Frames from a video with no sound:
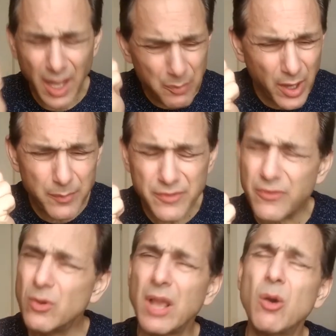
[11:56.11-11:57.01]
I pick up the
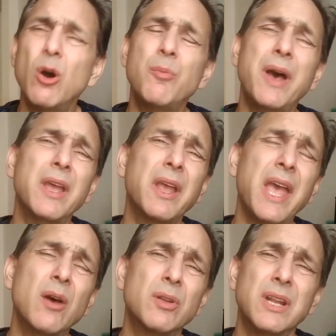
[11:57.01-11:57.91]
phone, I call my
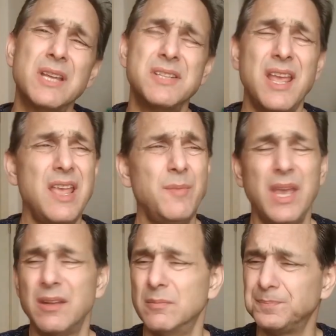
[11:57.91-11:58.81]
accountant, and I say, hey,
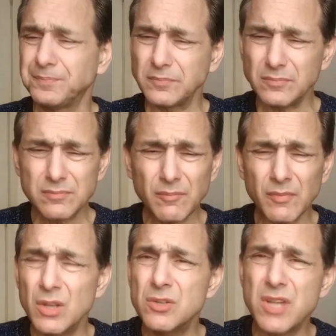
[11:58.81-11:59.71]
man,
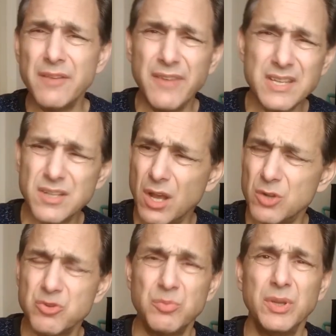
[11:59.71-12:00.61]
divest $100